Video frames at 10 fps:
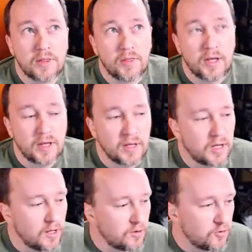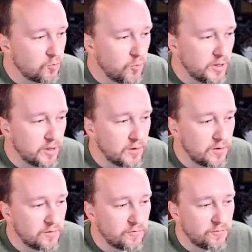The colors
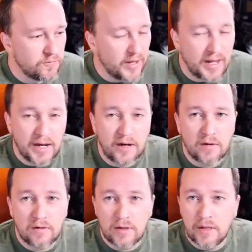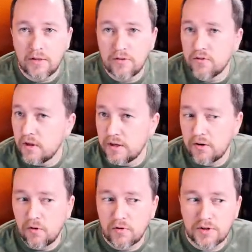will fade in the sun
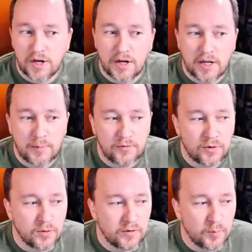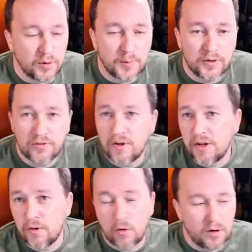over time if you put them in the
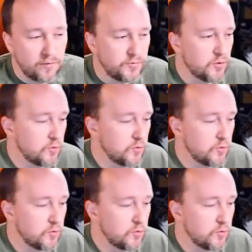sun, or if you